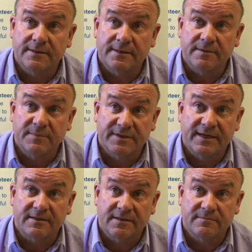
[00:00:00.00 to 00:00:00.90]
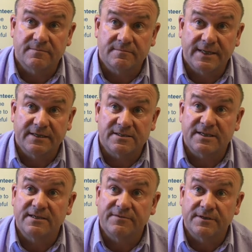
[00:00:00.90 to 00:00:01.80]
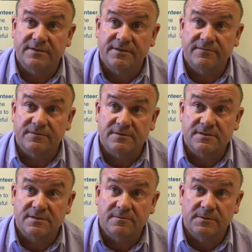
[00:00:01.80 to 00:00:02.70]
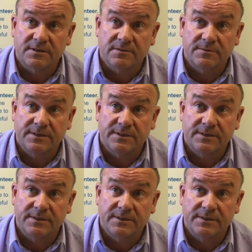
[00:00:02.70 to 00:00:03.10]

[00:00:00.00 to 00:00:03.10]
And that can make a significant difference to the work that we